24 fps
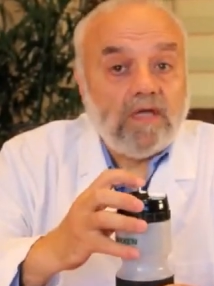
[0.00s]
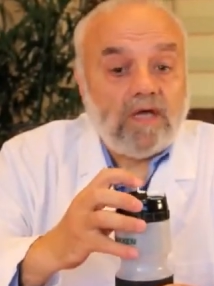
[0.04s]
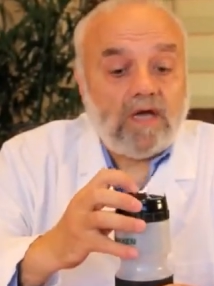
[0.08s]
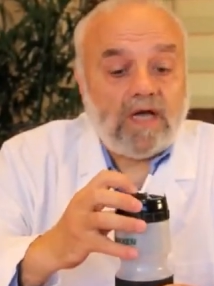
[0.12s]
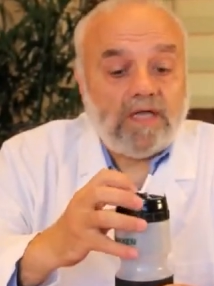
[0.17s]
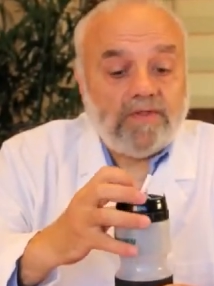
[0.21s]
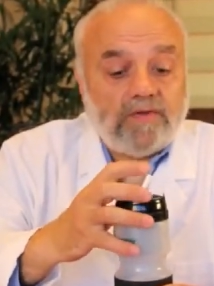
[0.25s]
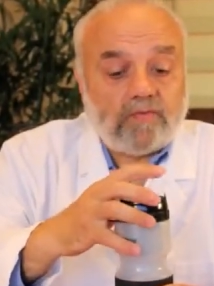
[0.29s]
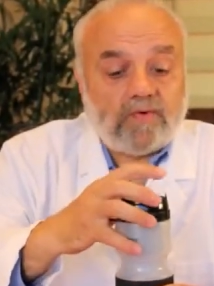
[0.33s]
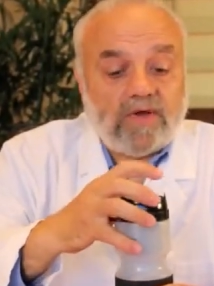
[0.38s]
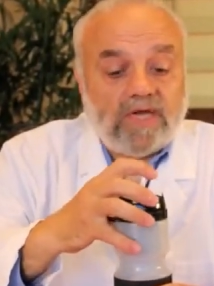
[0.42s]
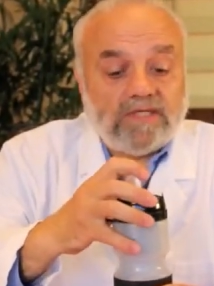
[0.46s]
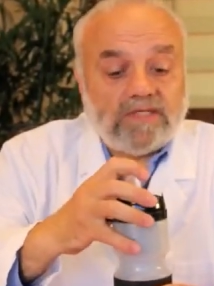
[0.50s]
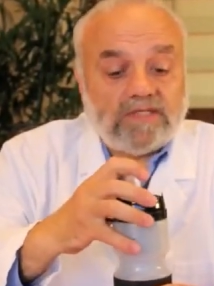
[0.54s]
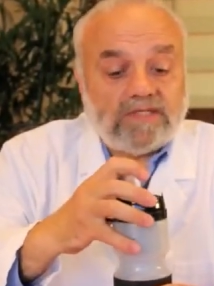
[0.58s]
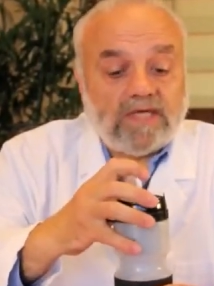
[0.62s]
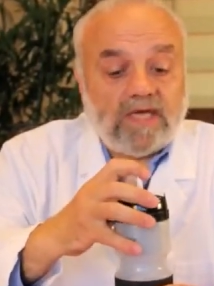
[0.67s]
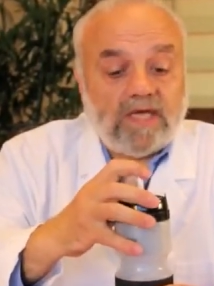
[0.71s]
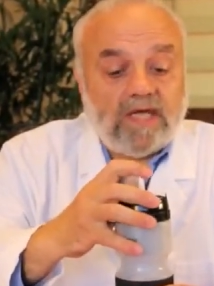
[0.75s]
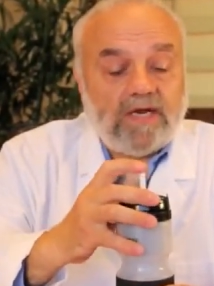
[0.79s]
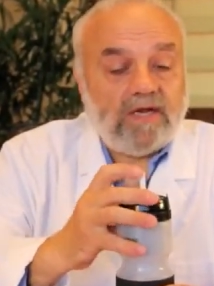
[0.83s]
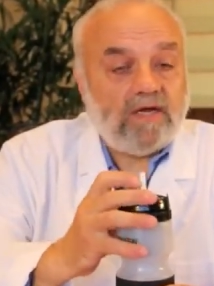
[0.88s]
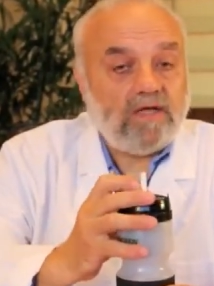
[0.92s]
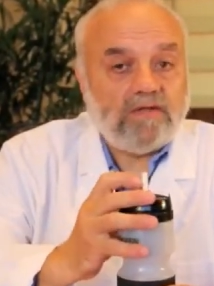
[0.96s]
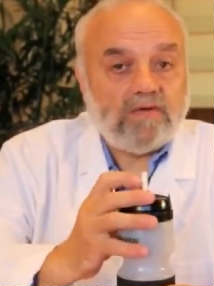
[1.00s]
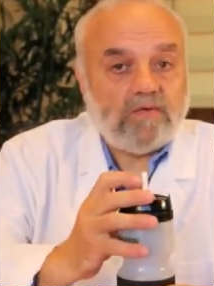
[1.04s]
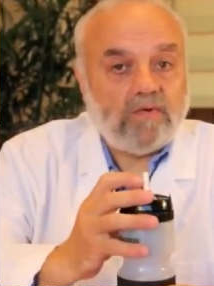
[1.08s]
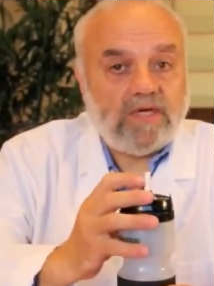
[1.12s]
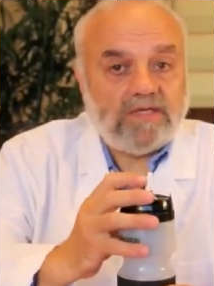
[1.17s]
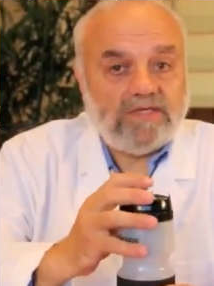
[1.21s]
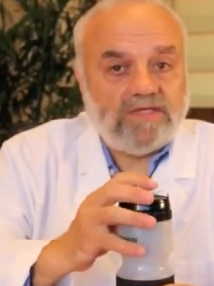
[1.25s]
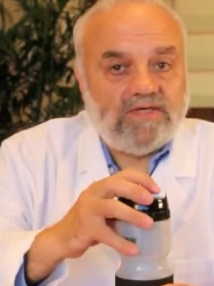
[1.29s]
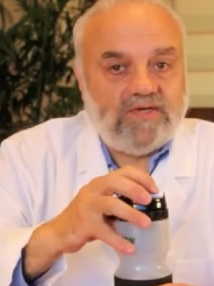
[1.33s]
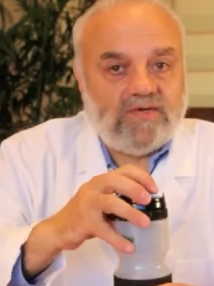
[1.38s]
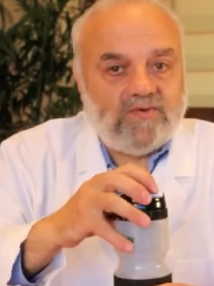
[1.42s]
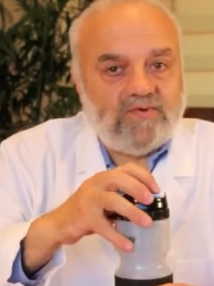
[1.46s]
on the right side,
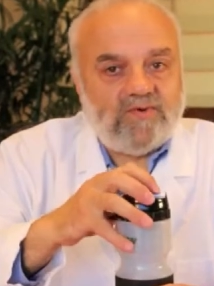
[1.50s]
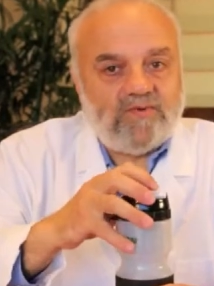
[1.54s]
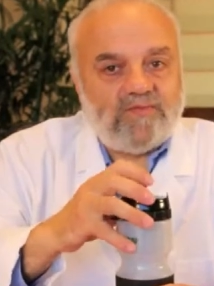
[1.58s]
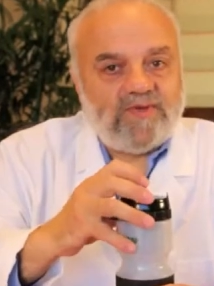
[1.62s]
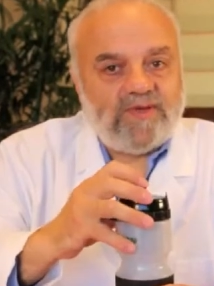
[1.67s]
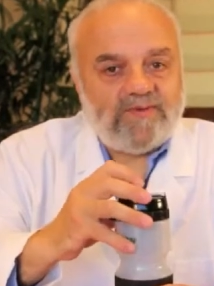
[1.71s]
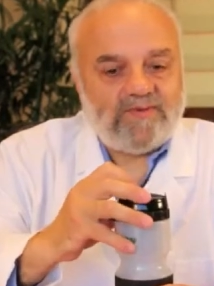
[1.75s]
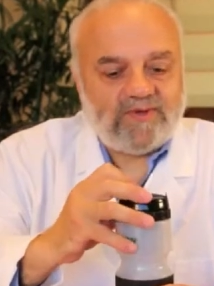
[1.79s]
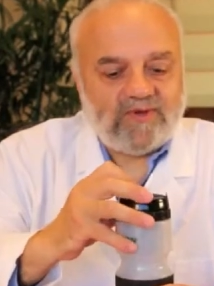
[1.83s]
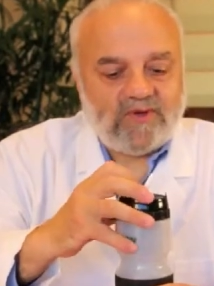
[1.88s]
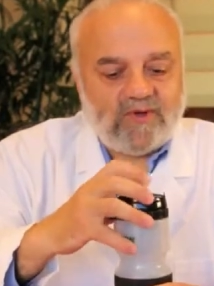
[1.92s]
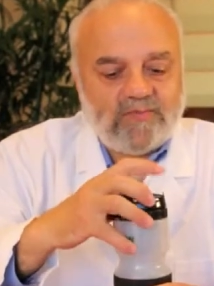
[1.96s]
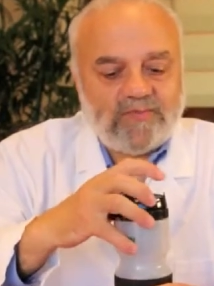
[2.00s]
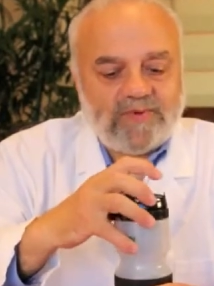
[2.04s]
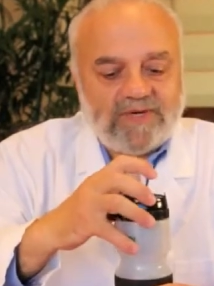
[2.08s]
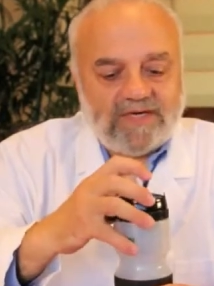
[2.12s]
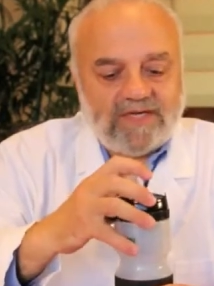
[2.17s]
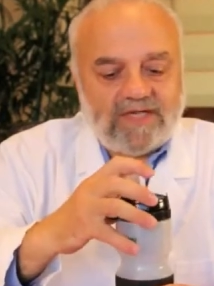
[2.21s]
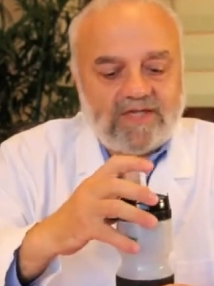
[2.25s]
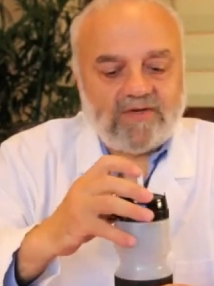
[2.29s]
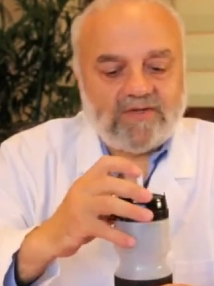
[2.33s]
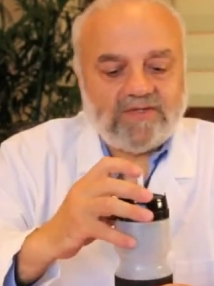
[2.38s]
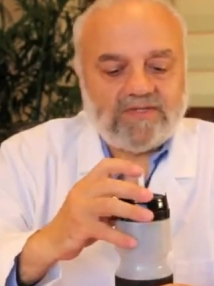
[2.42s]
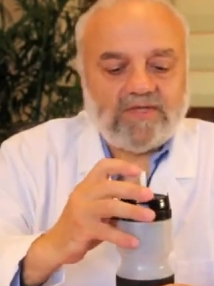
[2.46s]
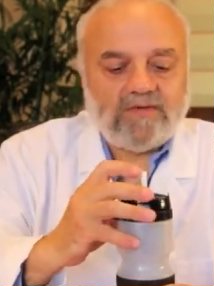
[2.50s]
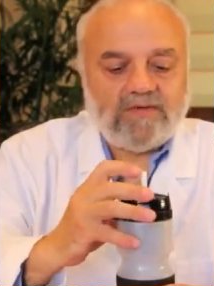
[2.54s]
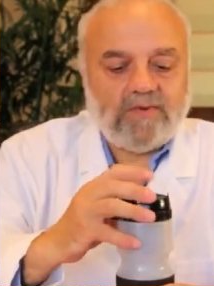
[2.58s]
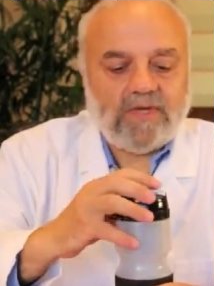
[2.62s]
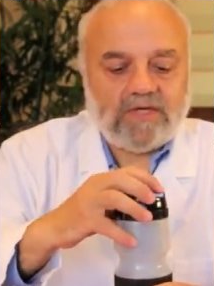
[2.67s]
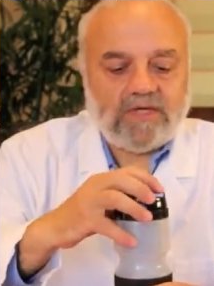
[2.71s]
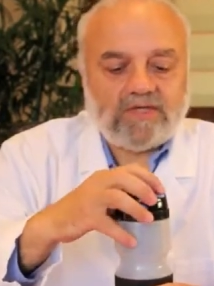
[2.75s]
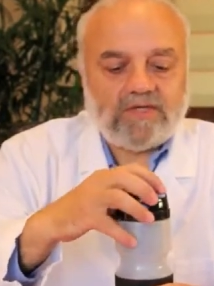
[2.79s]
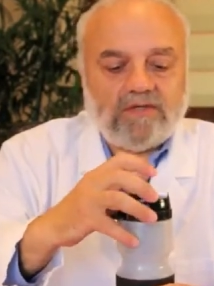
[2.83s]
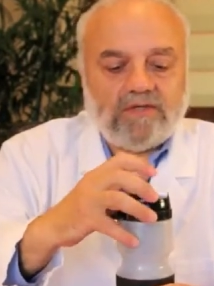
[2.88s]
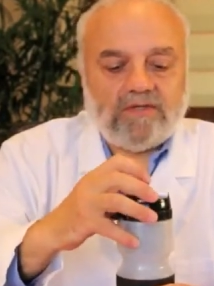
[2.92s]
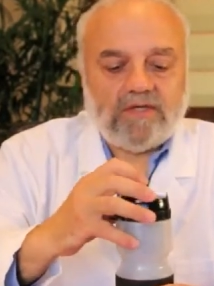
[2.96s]
otherwise you won't be able to open and close it.
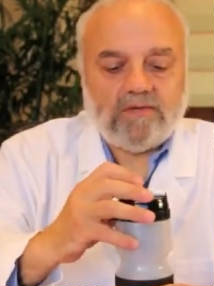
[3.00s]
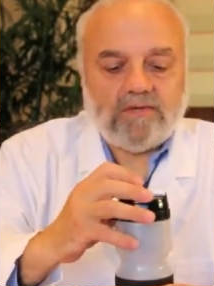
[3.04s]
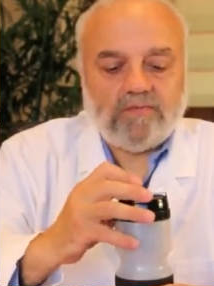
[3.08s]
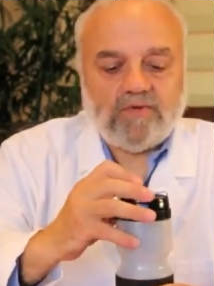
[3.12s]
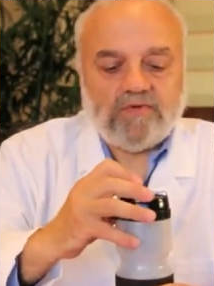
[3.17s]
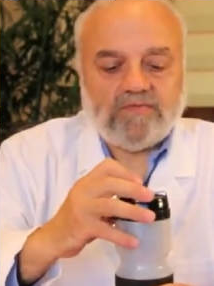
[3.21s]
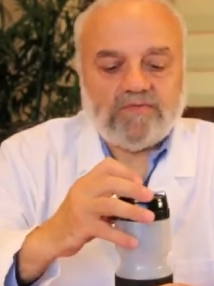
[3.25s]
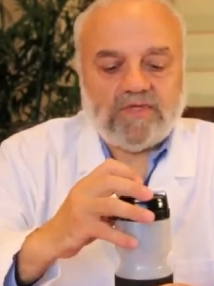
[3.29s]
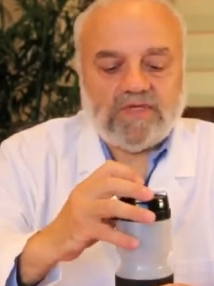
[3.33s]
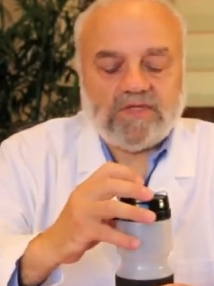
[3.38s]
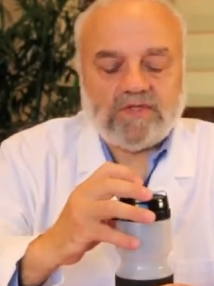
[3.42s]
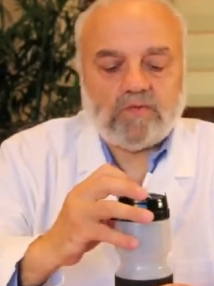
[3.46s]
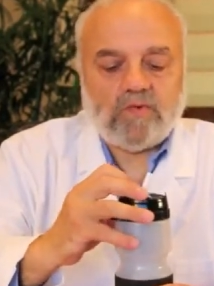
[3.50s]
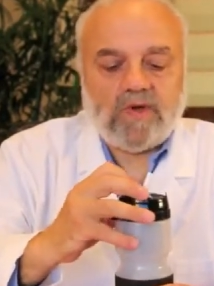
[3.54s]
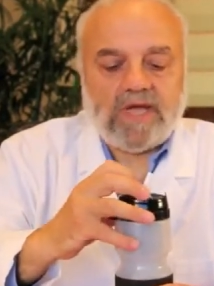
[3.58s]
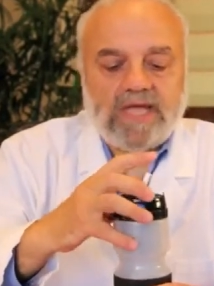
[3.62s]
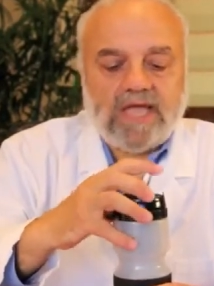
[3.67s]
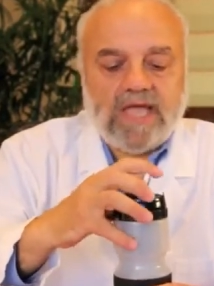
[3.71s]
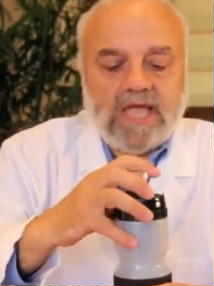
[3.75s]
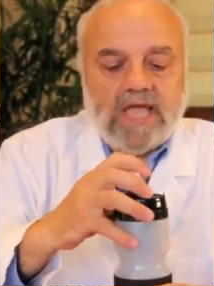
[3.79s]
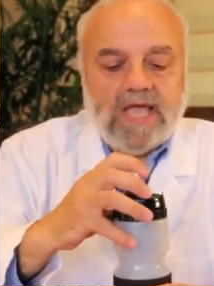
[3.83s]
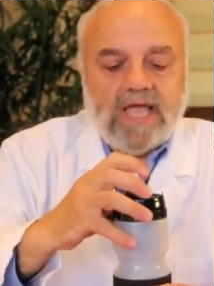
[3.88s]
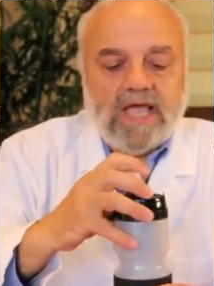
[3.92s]
Make sure that it moves this way.